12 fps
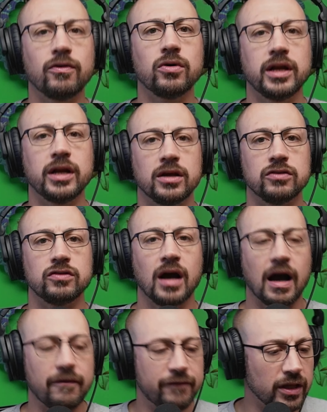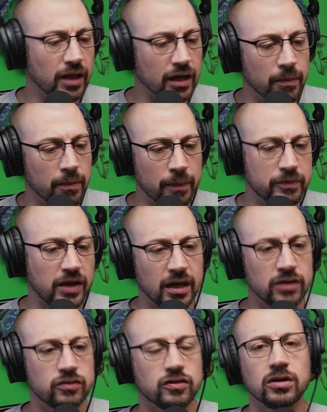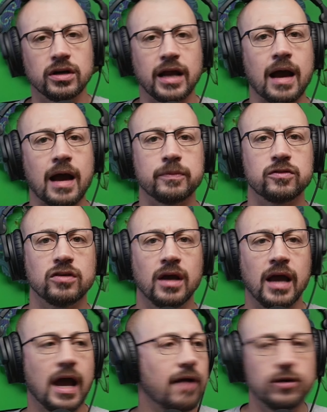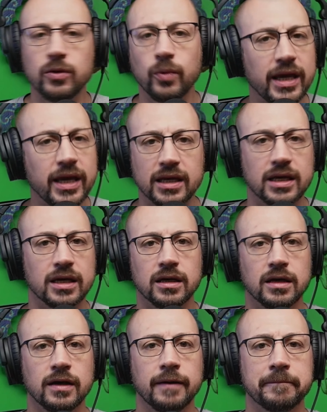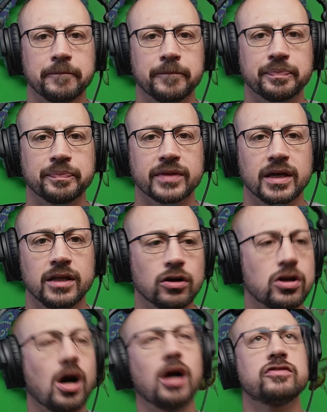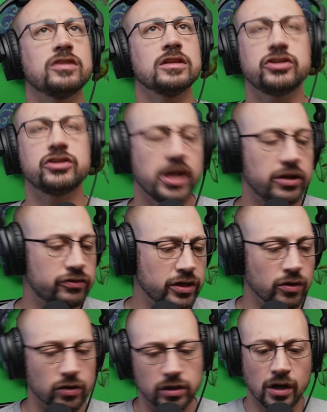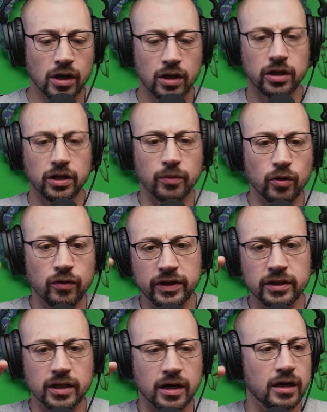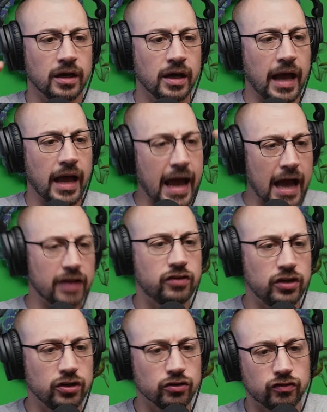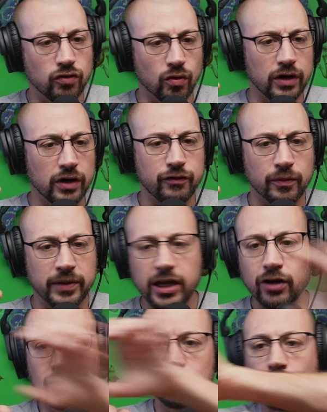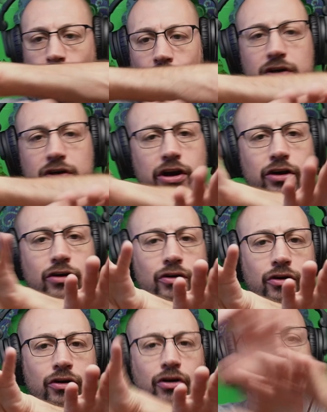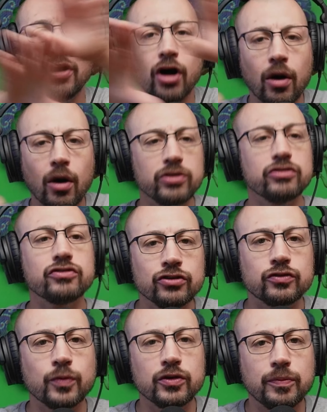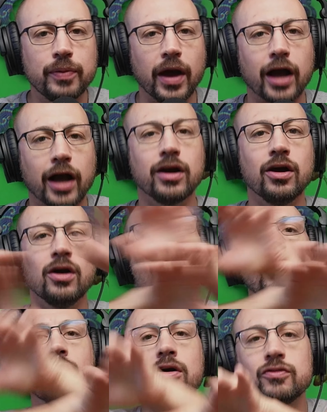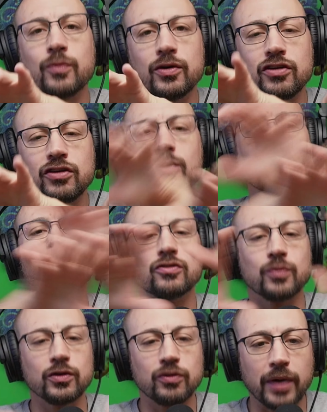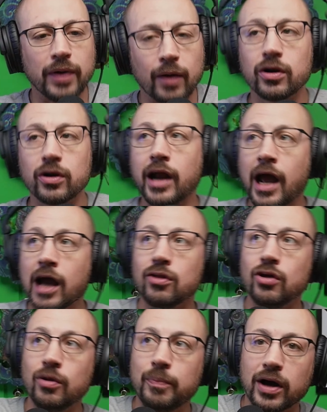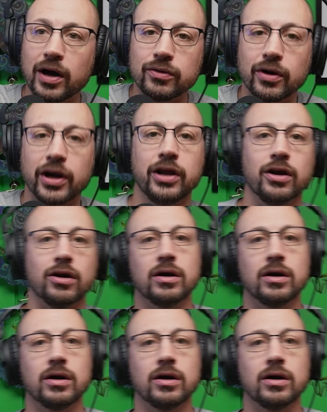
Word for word: is. I feel like I'm updating certain apps every week and they're constantly changing or they're moving the add to your story from here to over here. Oh, we're just gonna switch it back. We're gonna switch it. We're gonna switch it back. We're gonna add a little button right here.